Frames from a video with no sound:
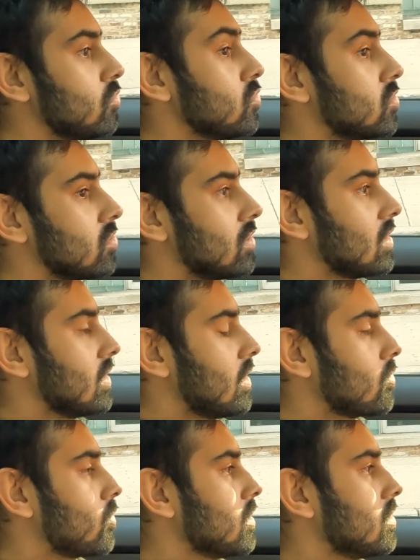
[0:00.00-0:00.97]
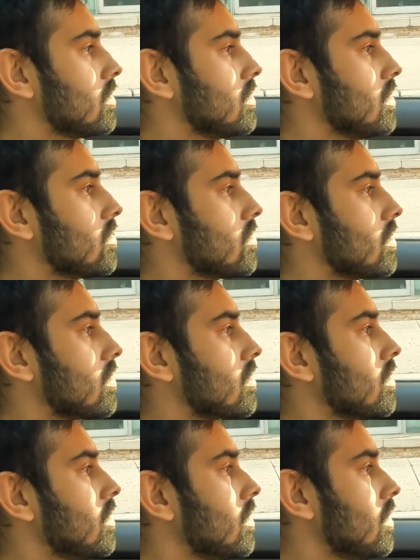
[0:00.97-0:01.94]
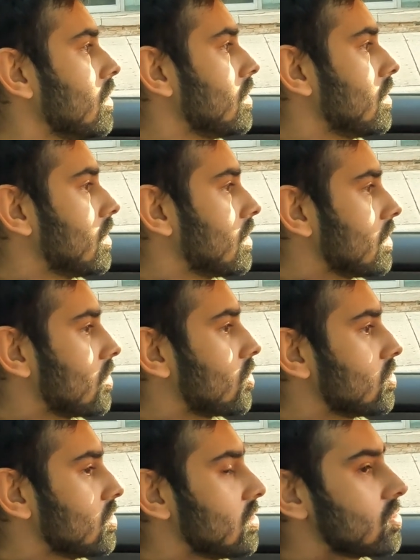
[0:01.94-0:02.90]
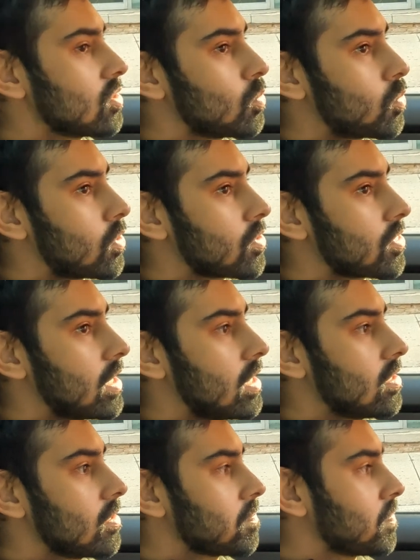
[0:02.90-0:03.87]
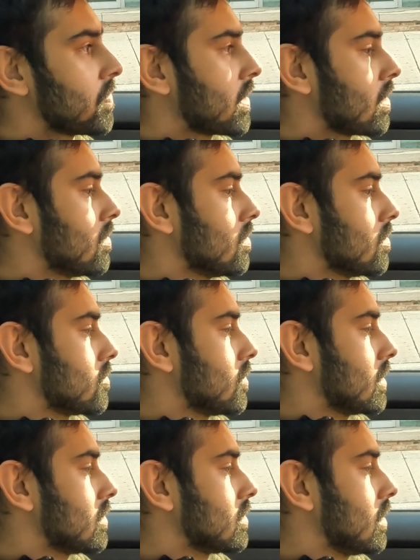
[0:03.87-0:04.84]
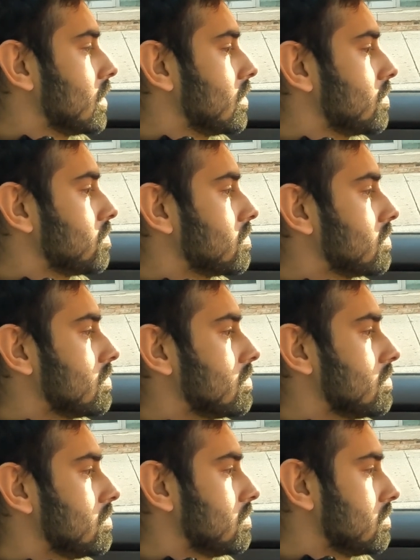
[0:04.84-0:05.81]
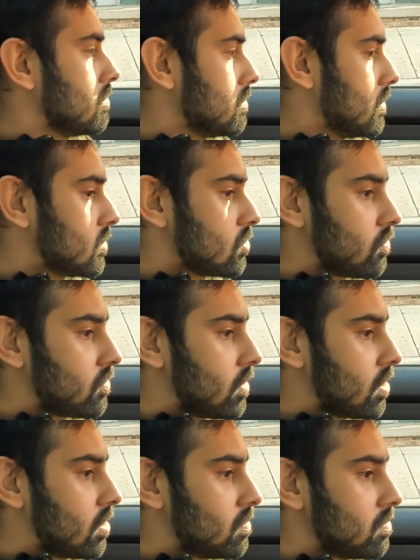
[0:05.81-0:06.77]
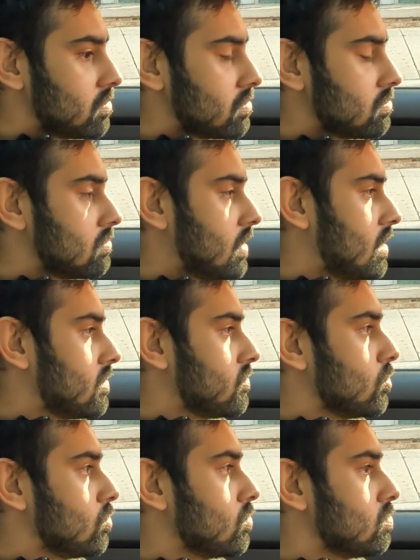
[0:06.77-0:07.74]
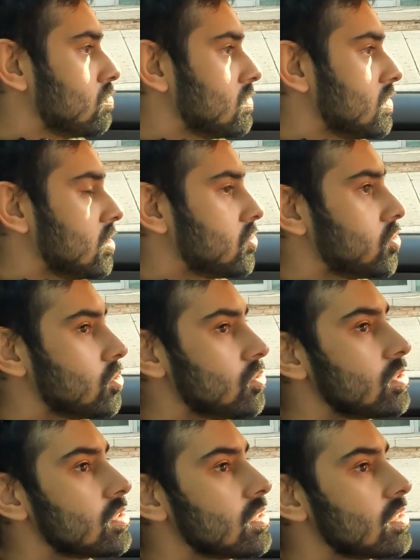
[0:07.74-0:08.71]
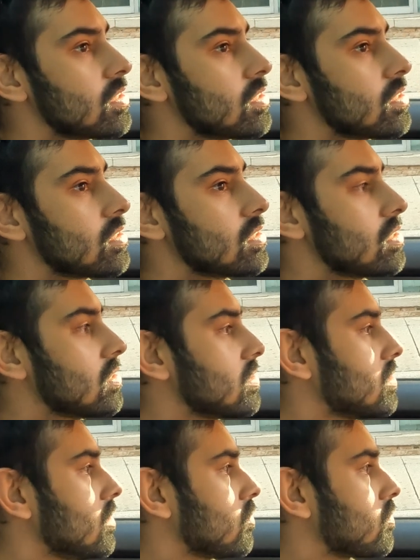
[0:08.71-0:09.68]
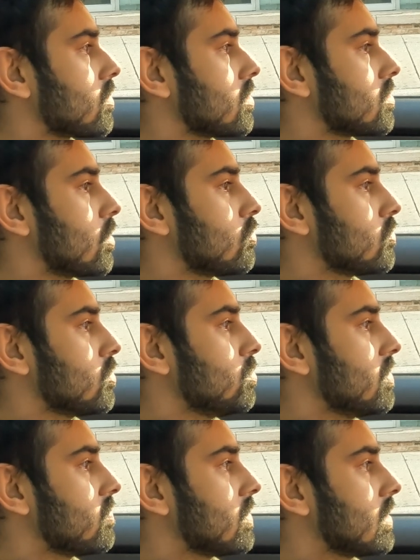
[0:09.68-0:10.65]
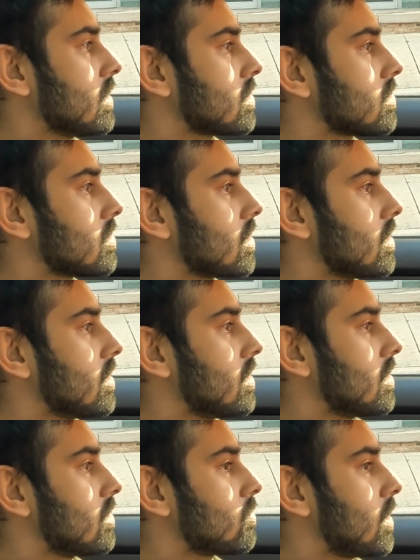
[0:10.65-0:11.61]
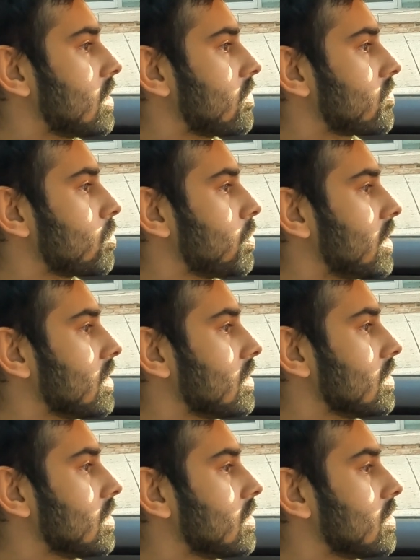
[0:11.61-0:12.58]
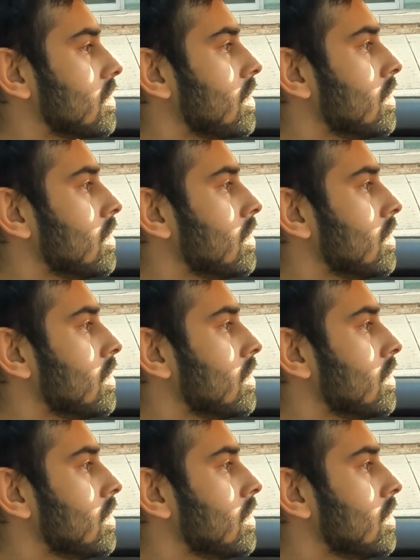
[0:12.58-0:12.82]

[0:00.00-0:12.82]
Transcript: used you can get quite the deal in. Or is it worth getting? So I can say so far had a few issues. Need the seal for the sunroof to be fixed right after buying it.